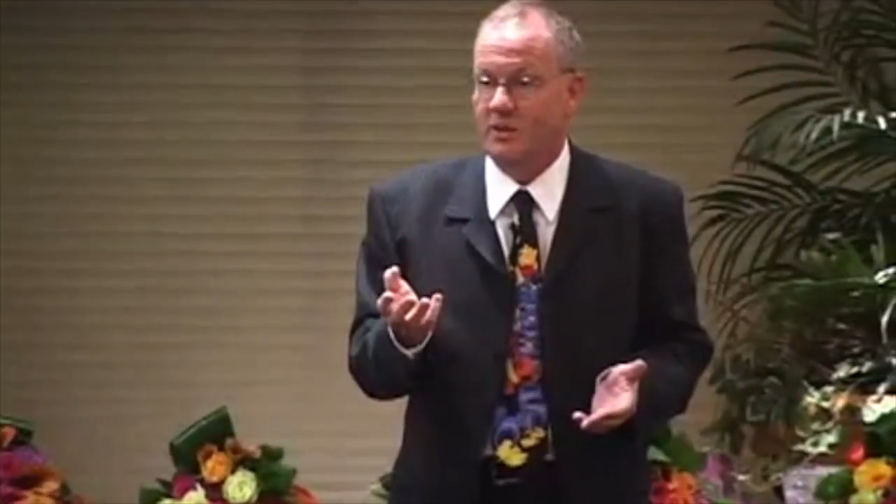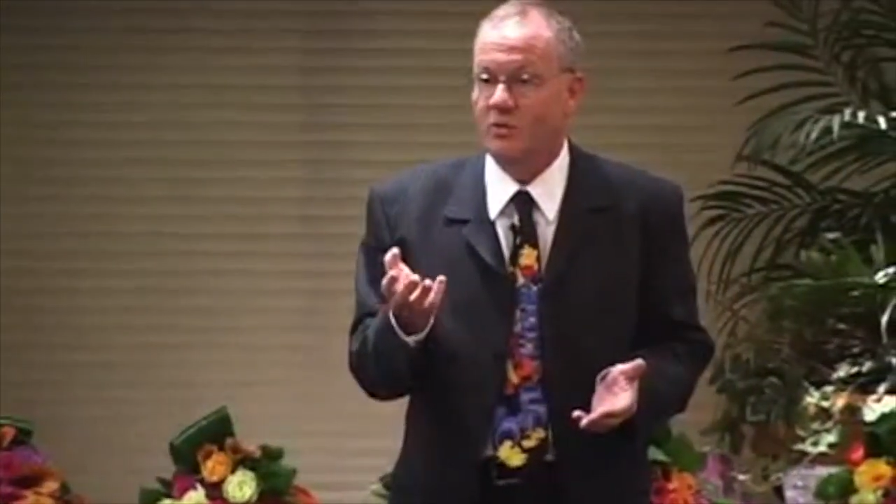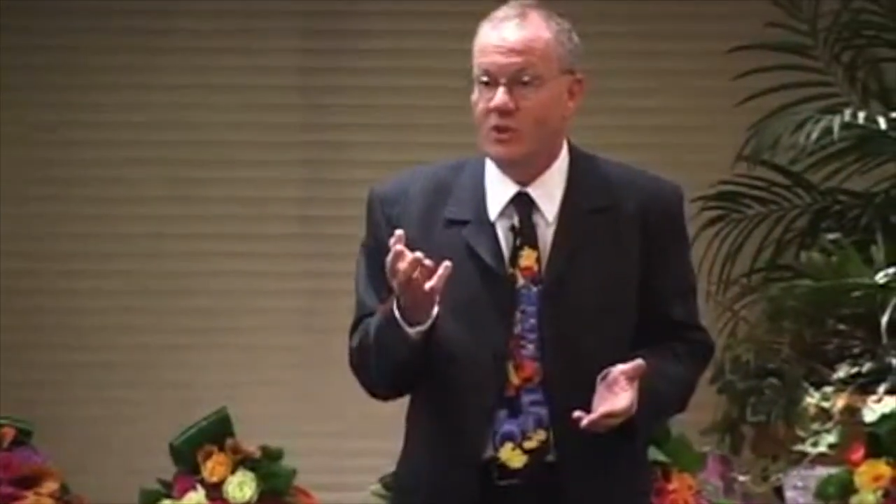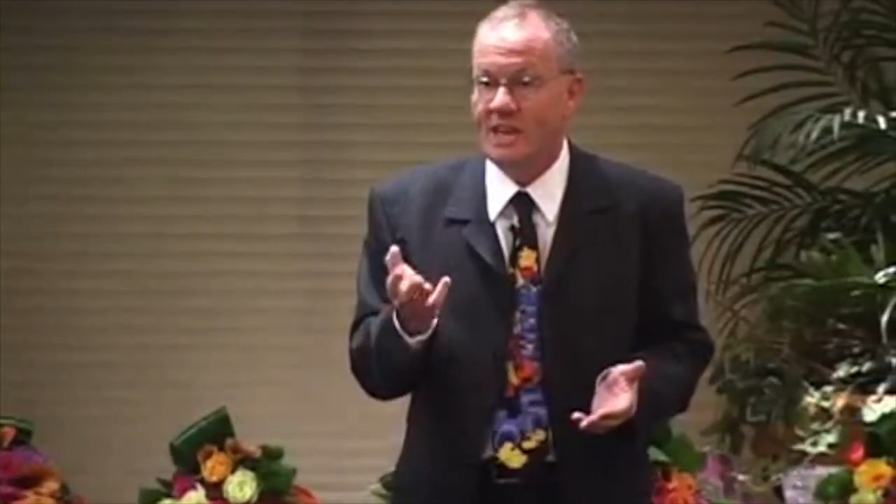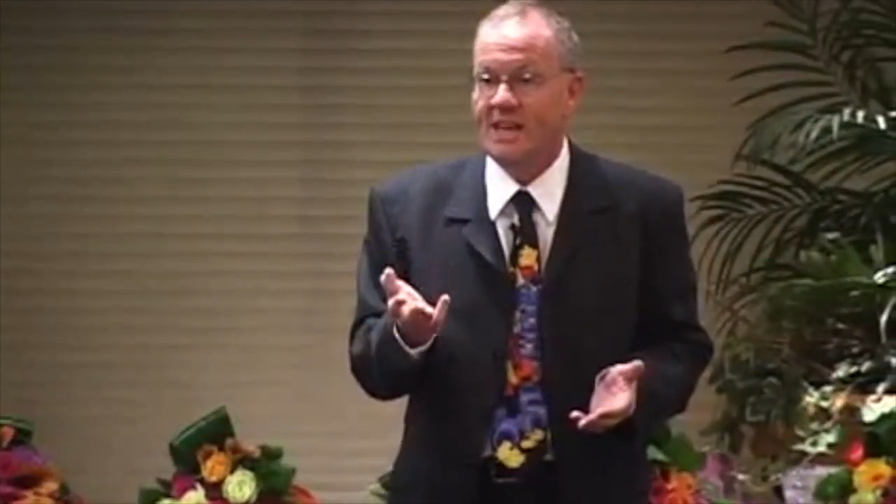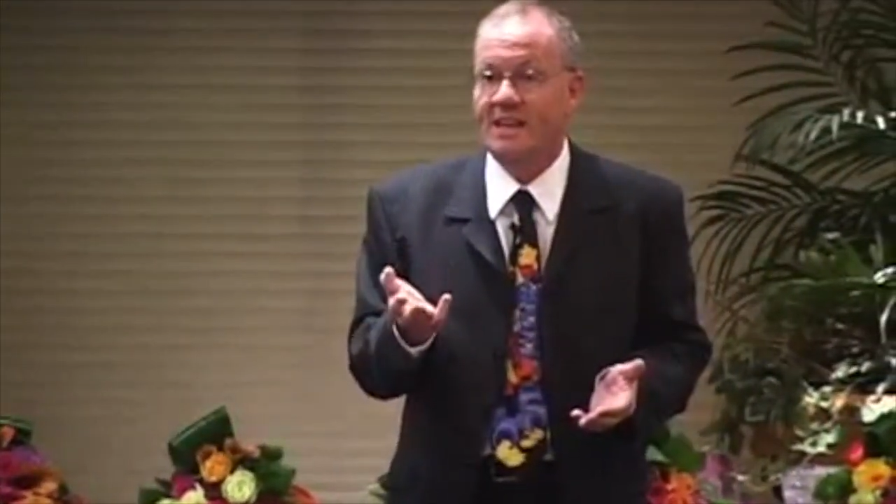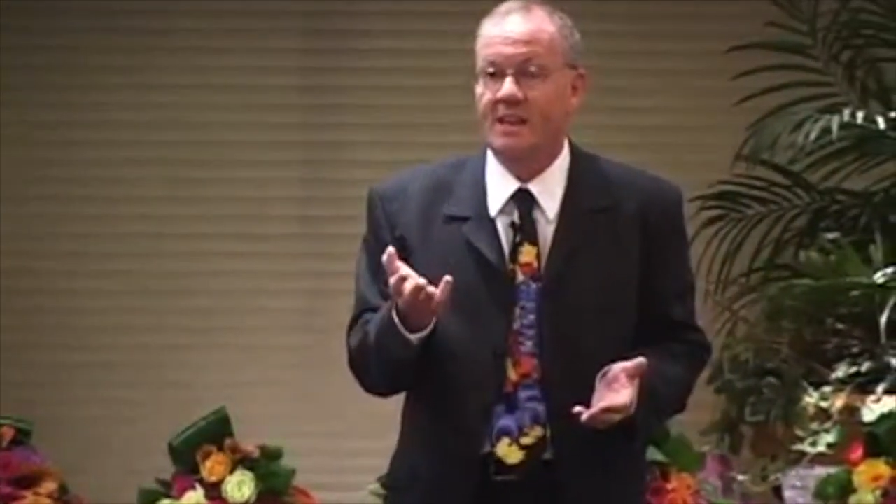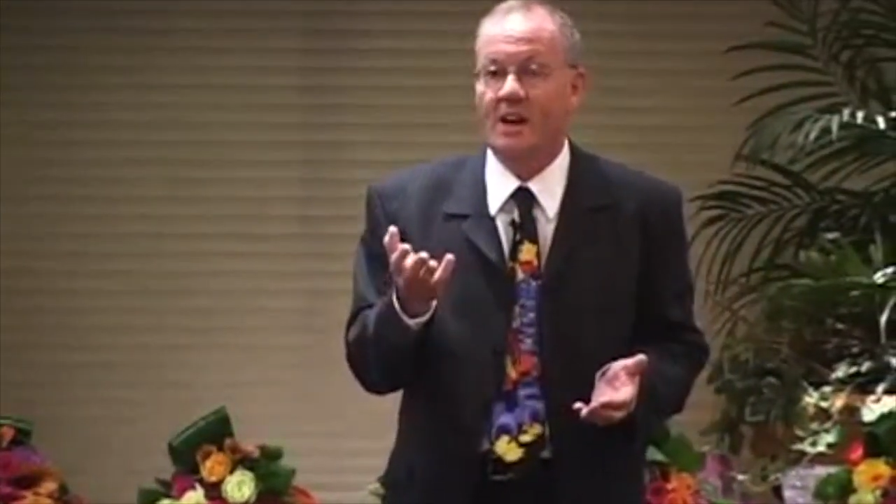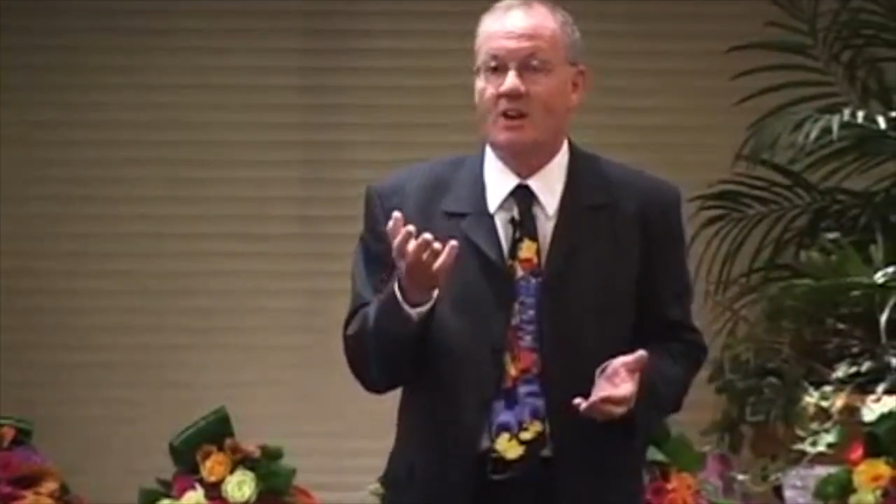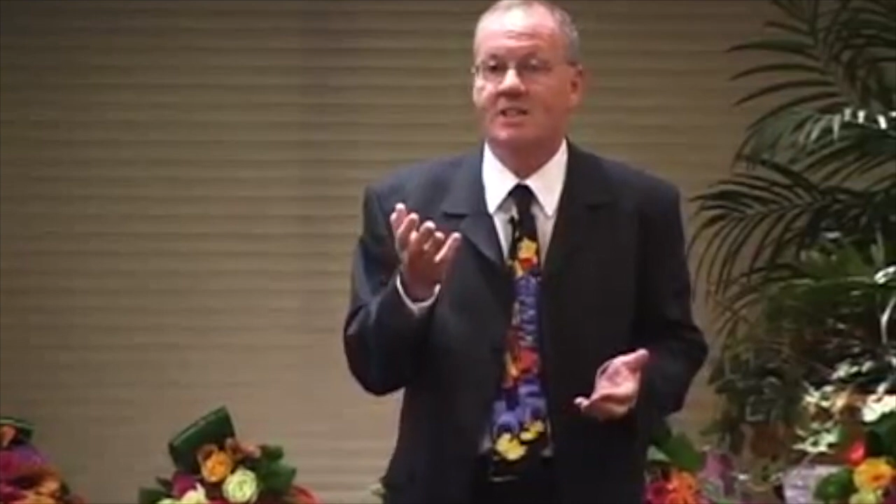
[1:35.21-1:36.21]

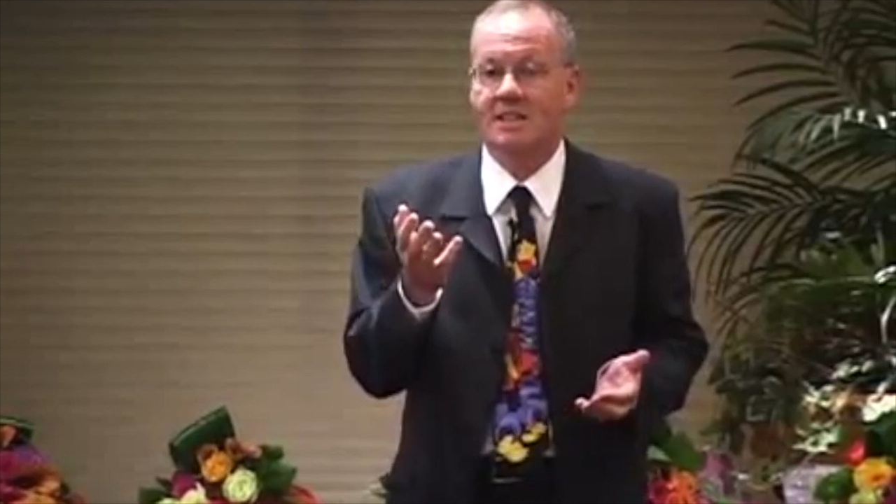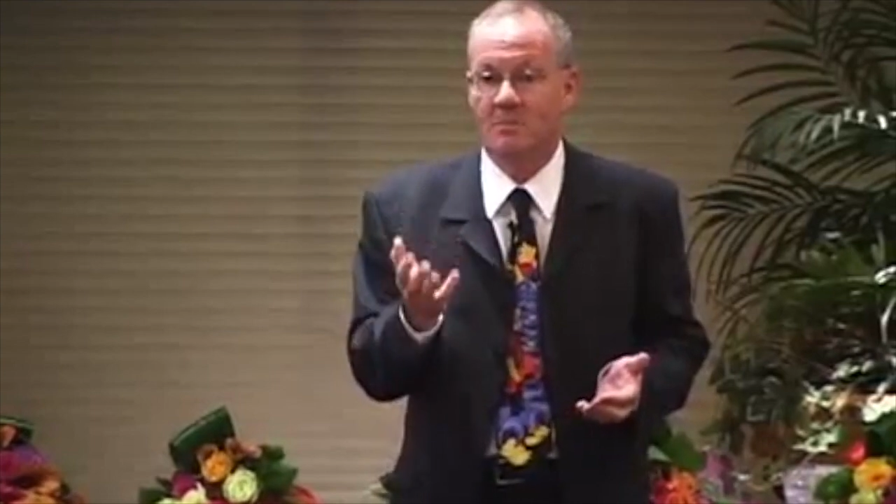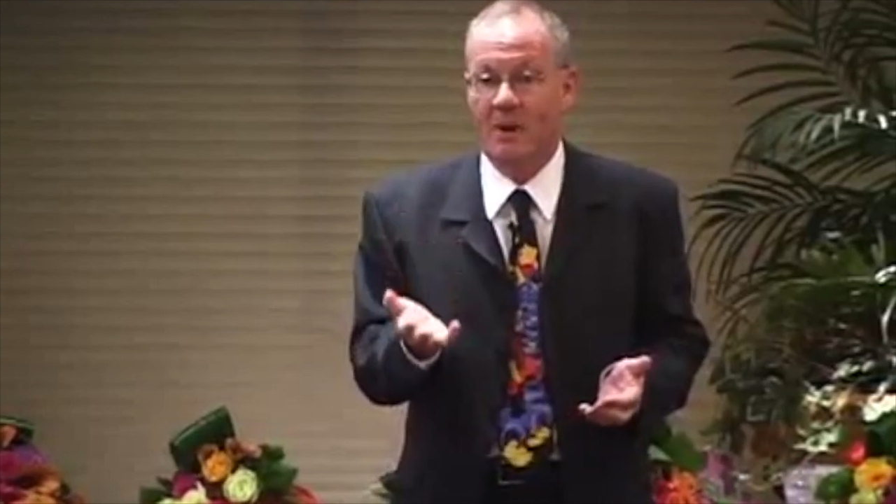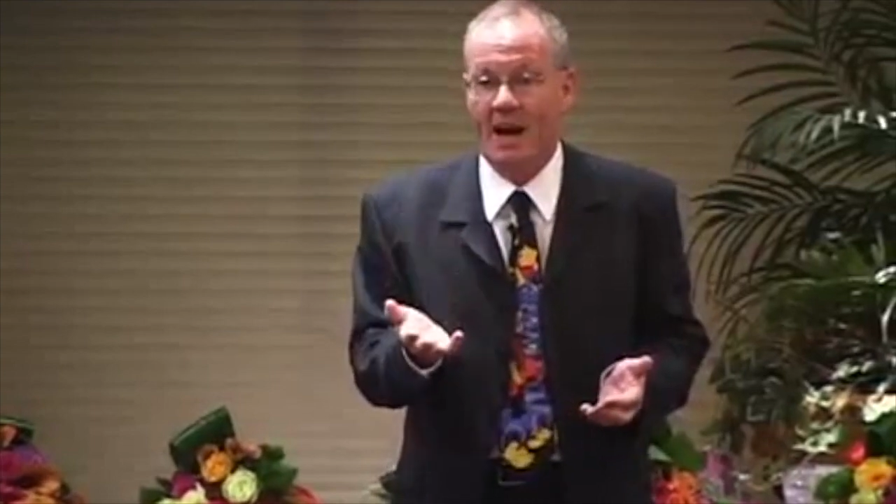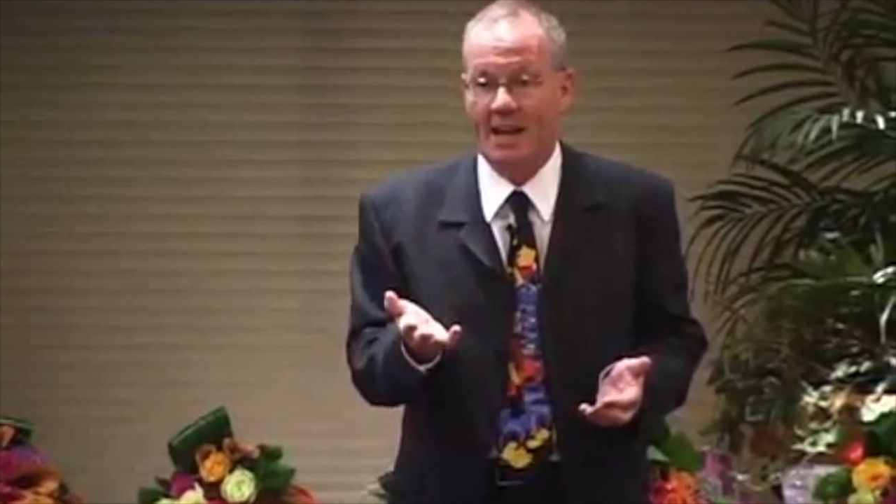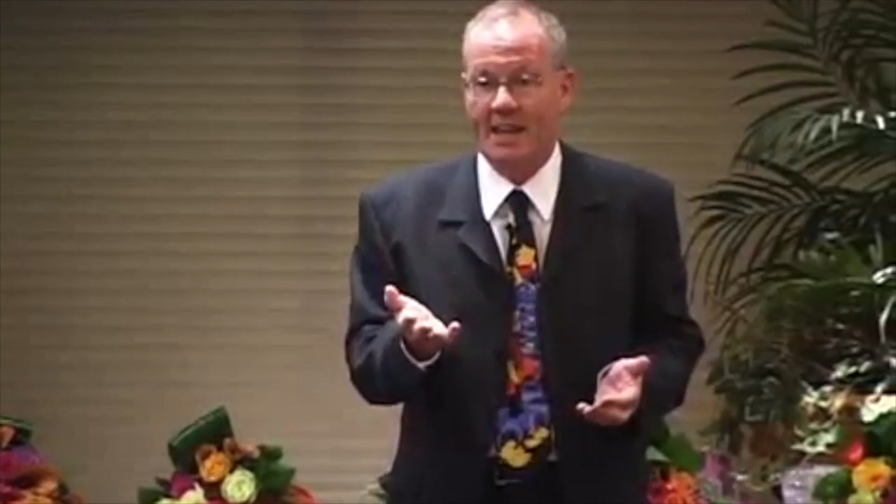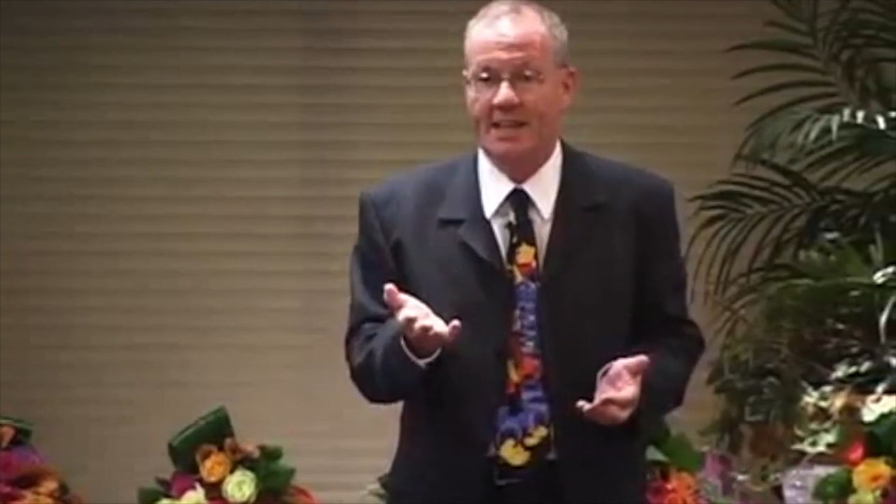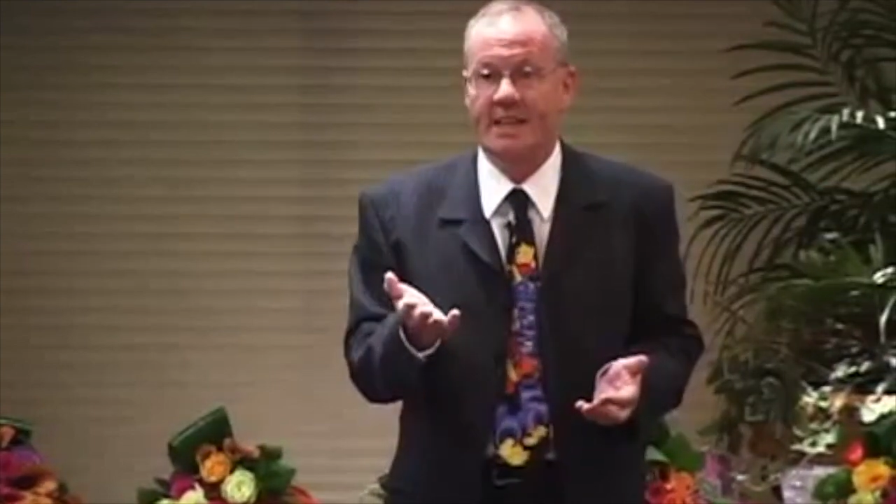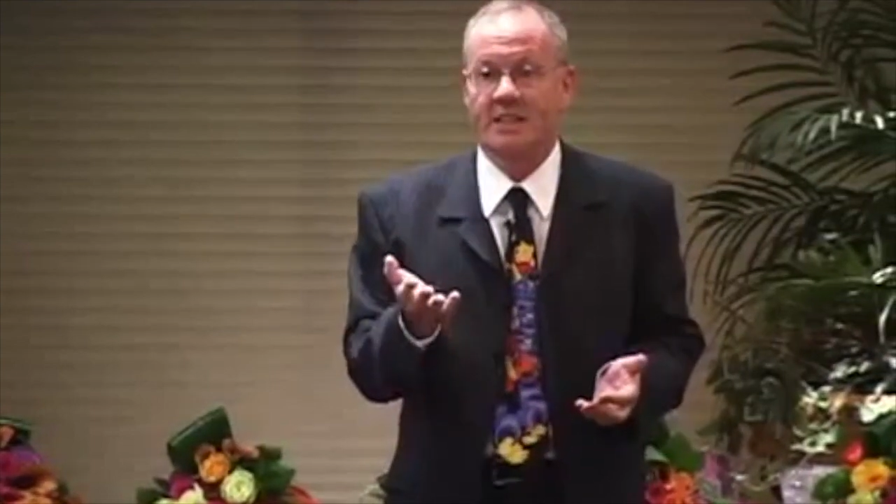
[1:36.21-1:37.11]
real or symbolic,